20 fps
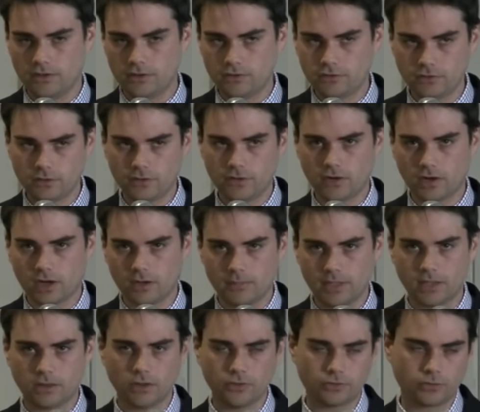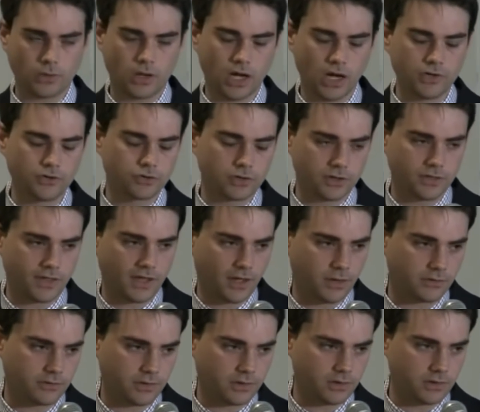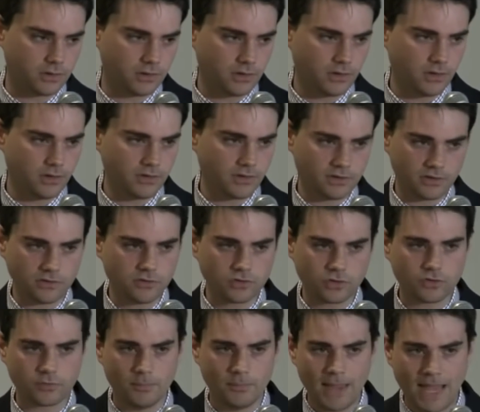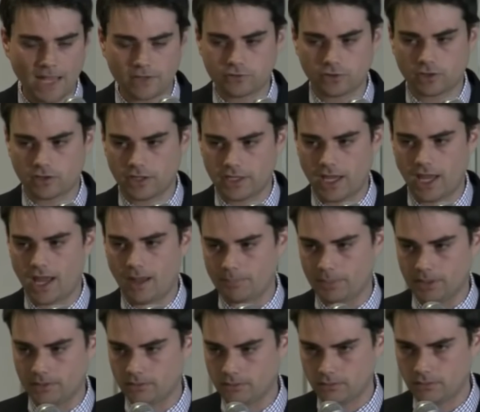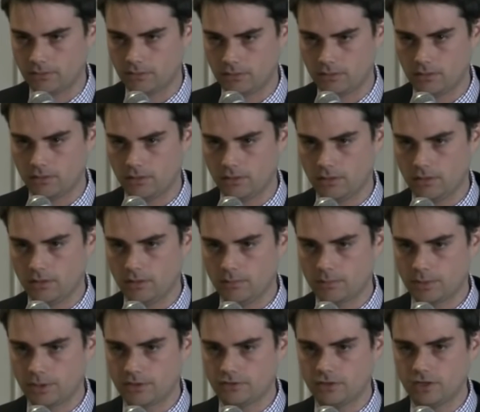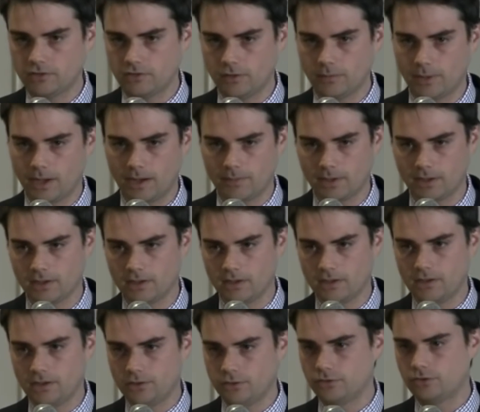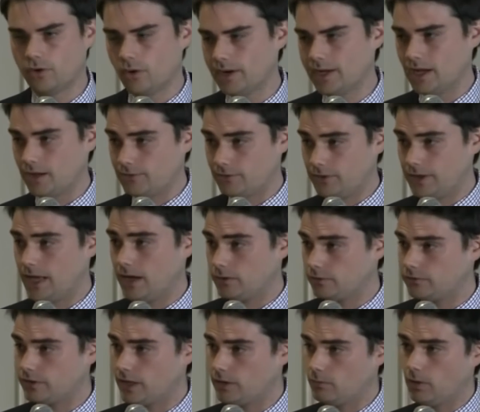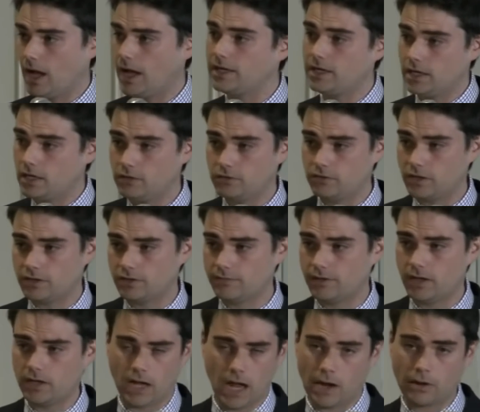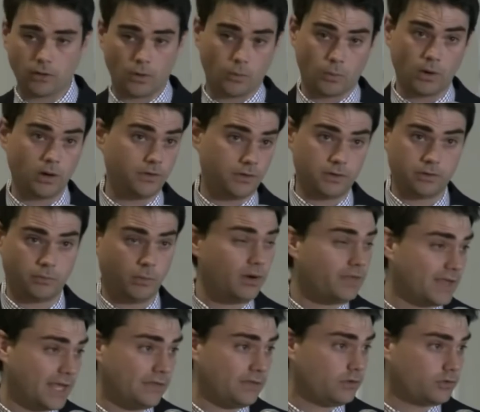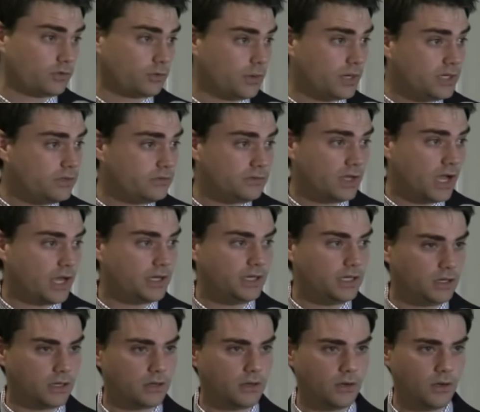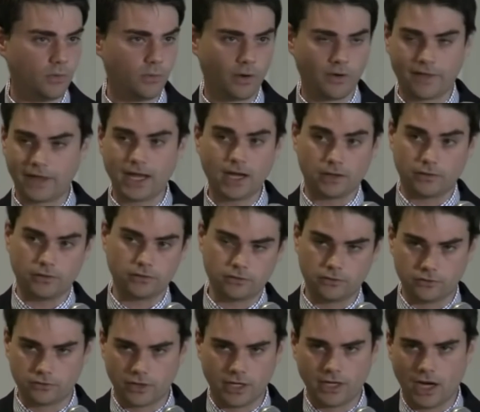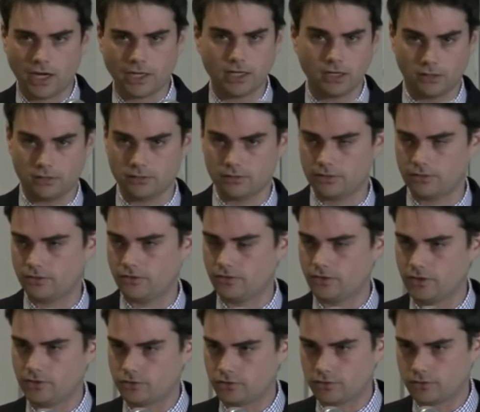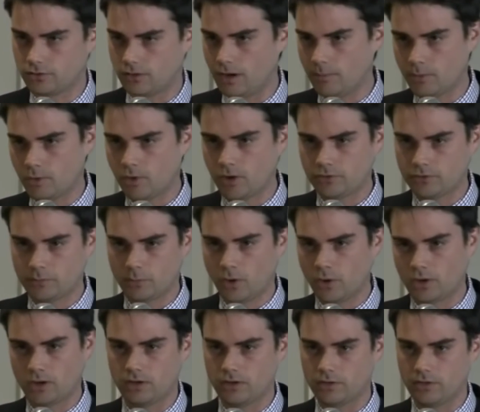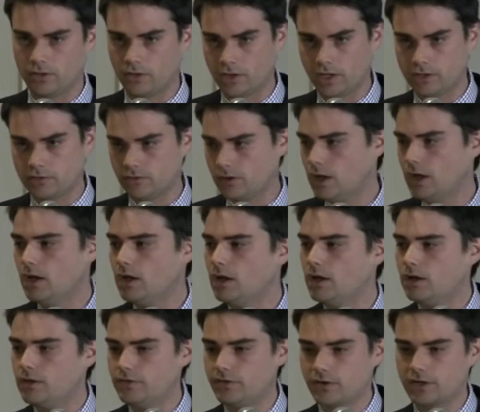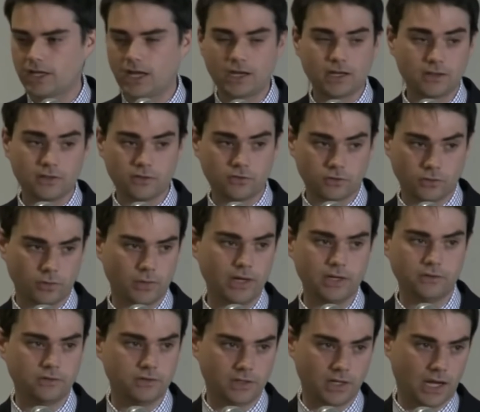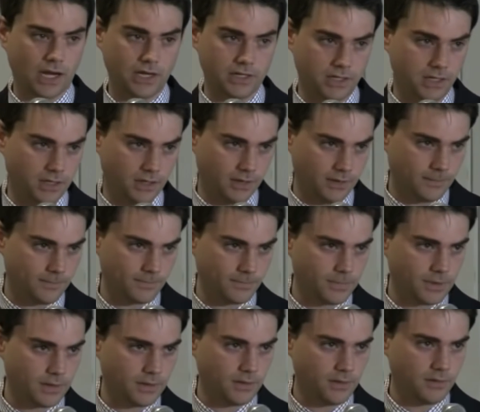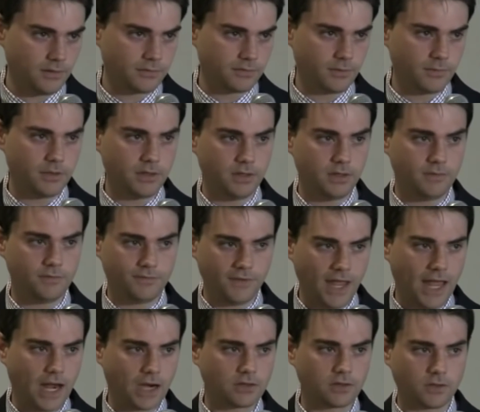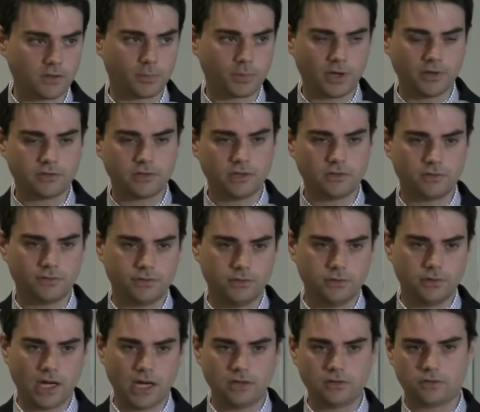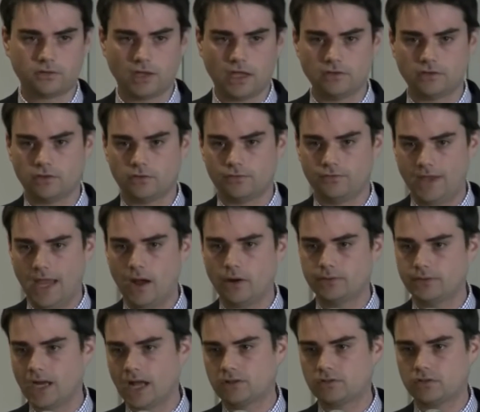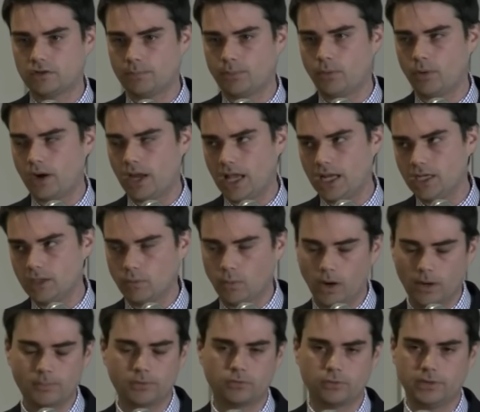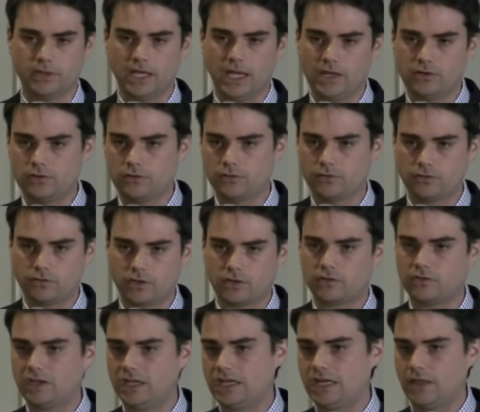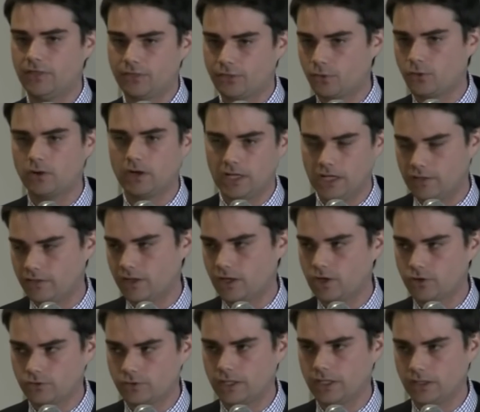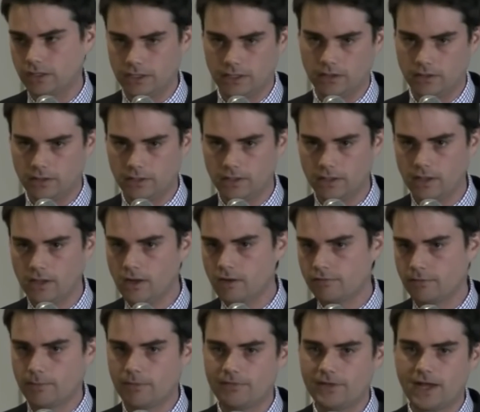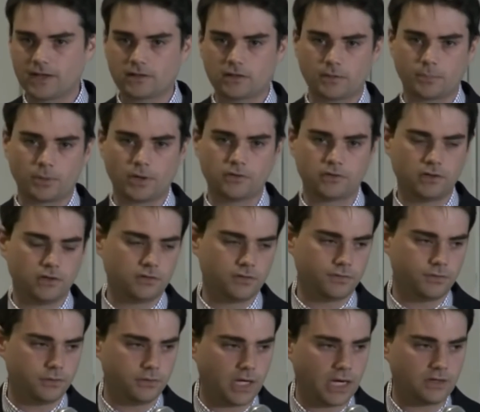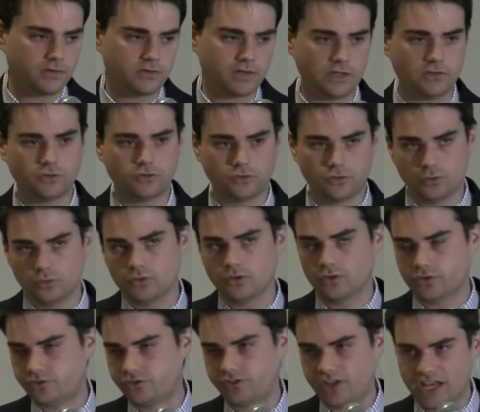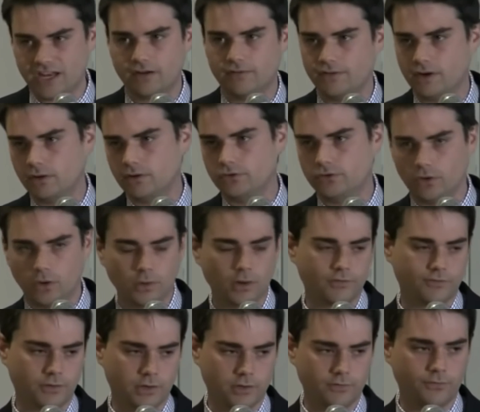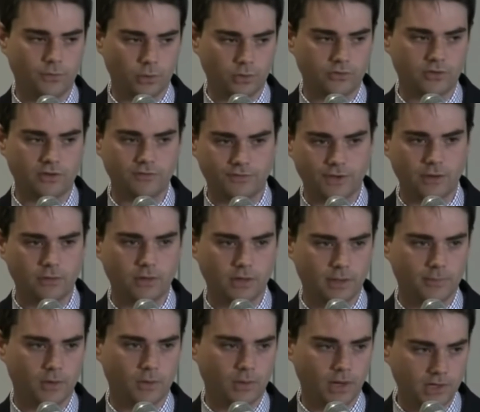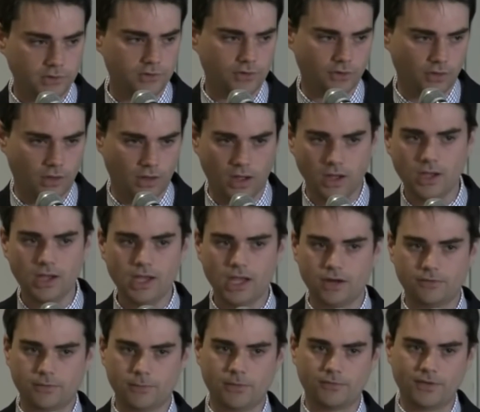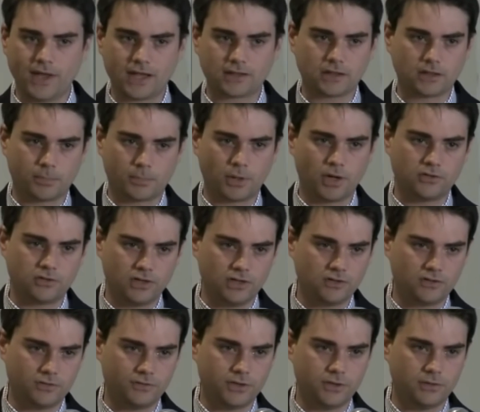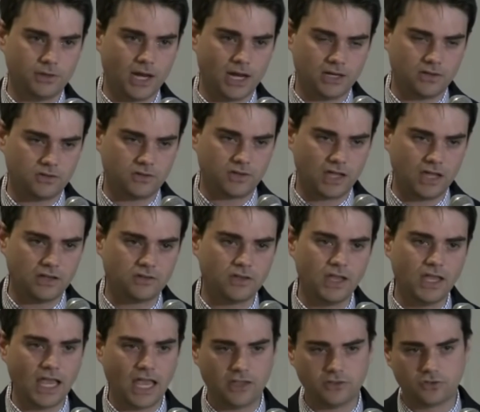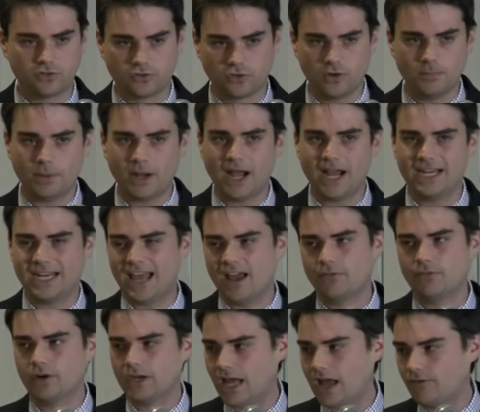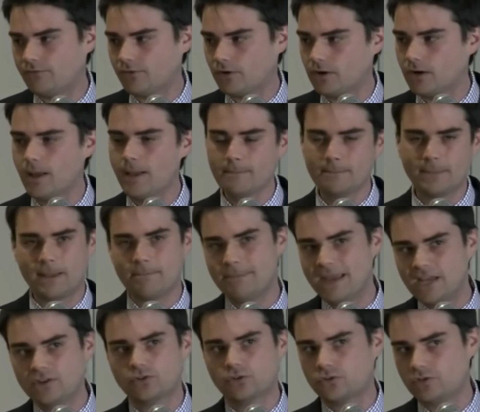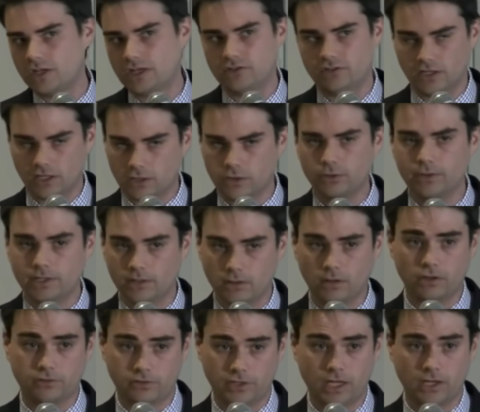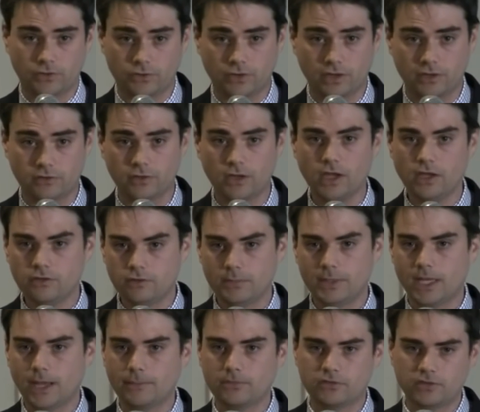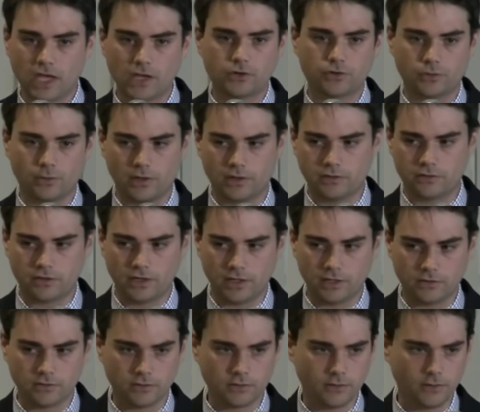This year, there are going to be close to 100,000. That doesn't just magically happen. President Obama, who's going out there now saying, well, I didn't incentivize, I don't know where are they getting this crazy idea? Where are they getting this insane idea? That they should come across the border. And they're getting this crazy idea from the fact that the President of the United States has vowed not to deport anyone between the ages of 16 and 30 in the country illegally, from the fact that the President of the United States sued the state of Arizona for enforcing federal immigration law, and from the fact that the President of the United States has stood behind every effort by major cities, including Los Angeles, to become sanctuary cities.